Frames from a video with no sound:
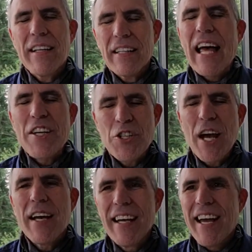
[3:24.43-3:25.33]

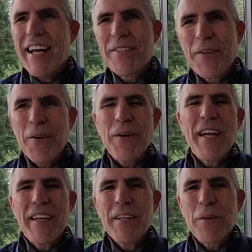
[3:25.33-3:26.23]
Elisha. And so,
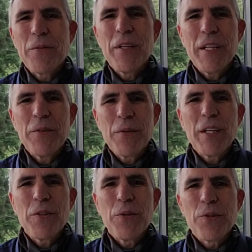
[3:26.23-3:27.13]
you know, really,
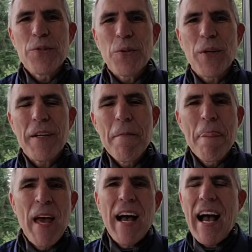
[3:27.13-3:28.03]
really cool story.
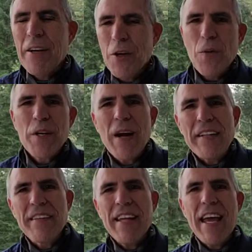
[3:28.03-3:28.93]
I don't know where you're
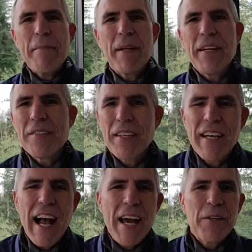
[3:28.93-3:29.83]
at today, but here's a
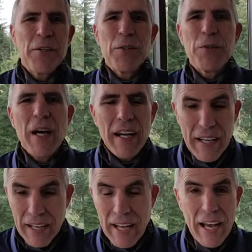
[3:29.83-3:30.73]
God who
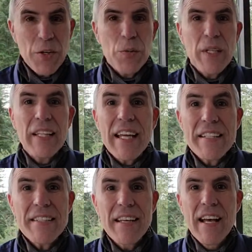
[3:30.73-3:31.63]

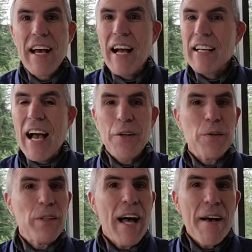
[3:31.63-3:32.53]
relents, a God
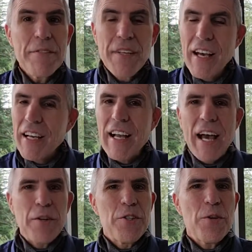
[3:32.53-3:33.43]
who loves, a
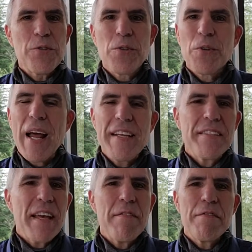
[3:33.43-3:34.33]
God who shows
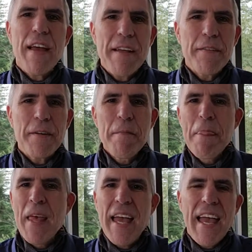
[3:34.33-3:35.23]
grace and favor.
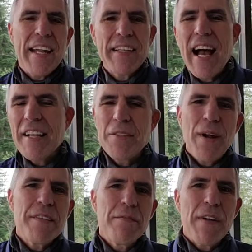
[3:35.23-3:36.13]
And God's
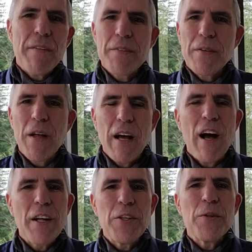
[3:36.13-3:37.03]
grace and favor is
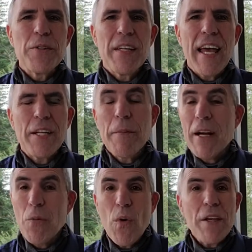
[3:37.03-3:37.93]
on you today. No
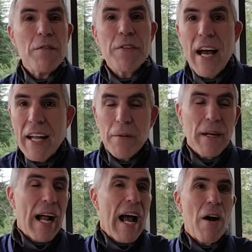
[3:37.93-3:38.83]
matter what you've done
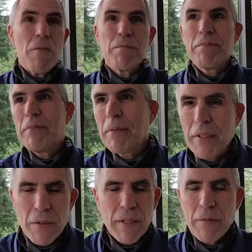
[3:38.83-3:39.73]
or how,
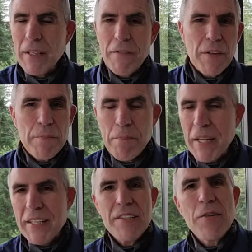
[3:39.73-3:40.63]
you know, if you've
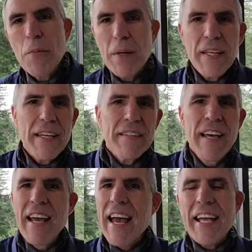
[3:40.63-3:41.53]
been disobedient,
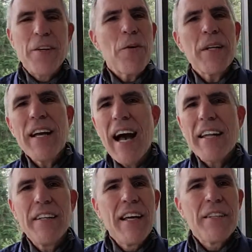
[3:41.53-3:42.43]
hey, go to
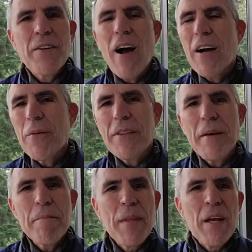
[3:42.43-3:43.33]
God. Talk with
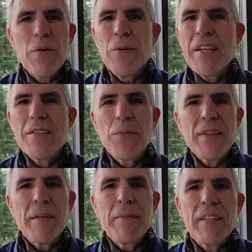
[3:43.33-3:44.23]
him, reason
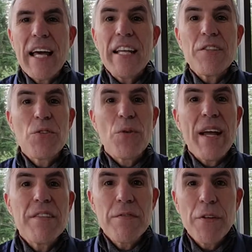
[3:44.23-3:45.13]
with him, let his
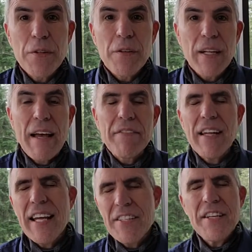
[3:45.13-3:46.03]
grace fill your life
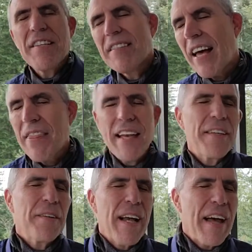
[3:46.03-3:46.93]
today. Jesus, I
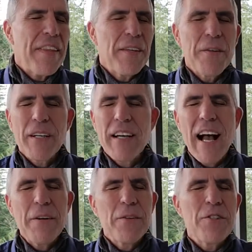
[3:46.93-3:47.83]
thank you, God, that you're a
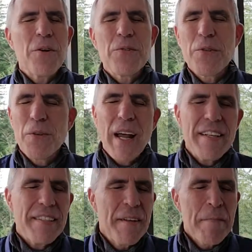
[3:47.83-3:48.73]
God who shows
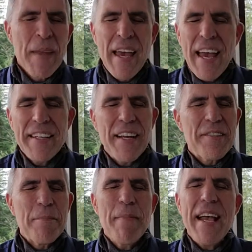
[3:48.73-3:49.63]
grace and
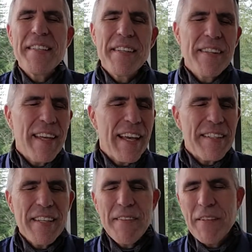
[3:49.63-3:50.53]
does amazing
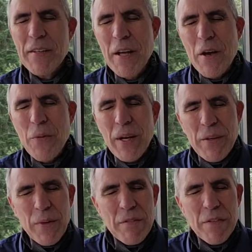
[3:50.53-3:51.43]
things. Even
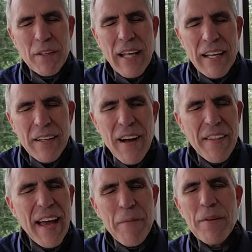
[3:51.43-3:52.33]
when we feel like,
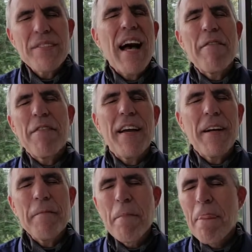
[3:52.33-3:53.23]
oh, that was not
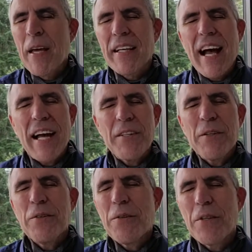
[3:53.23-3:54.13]
fair, God,
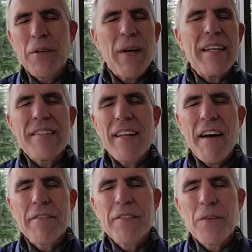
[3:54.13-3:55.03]
you do the great
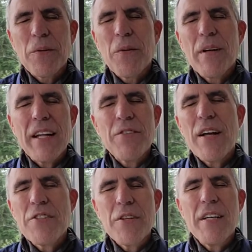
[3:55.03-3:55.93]
stuff. So, Lord, I
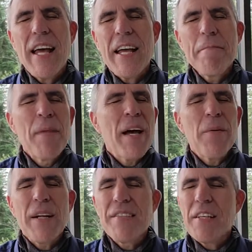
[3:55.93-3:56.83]
trust you today.
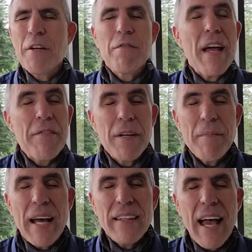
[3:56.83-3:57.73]
I want to see your favor in
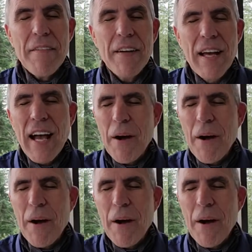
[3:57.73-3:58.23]
my life.